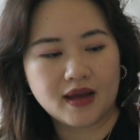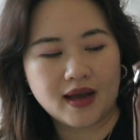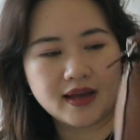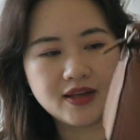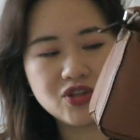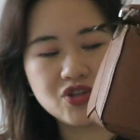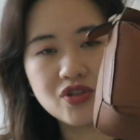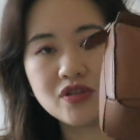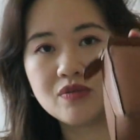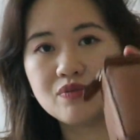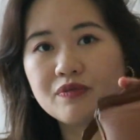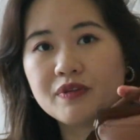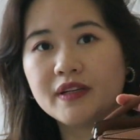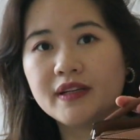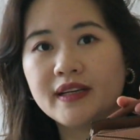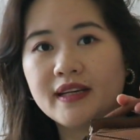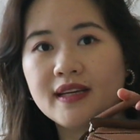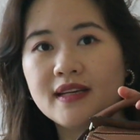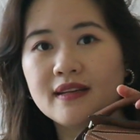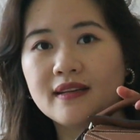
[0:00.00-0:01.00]
i just
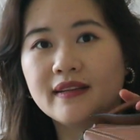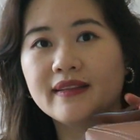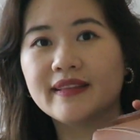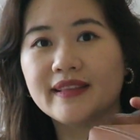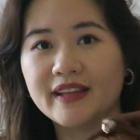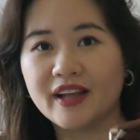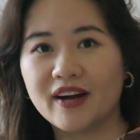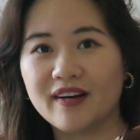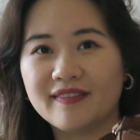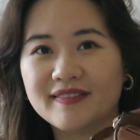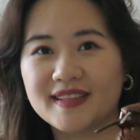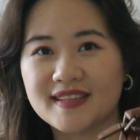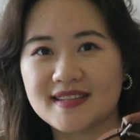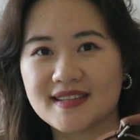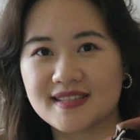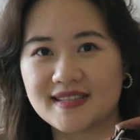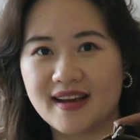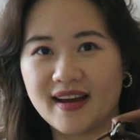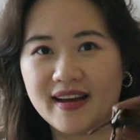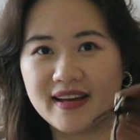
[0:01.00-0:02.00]
really love the
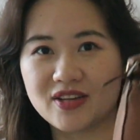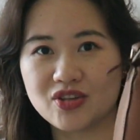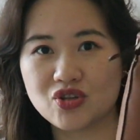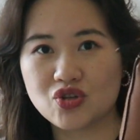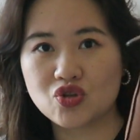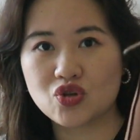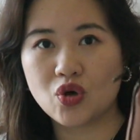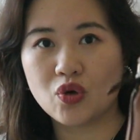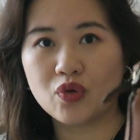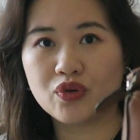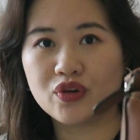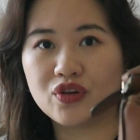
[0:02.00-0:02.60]
design just so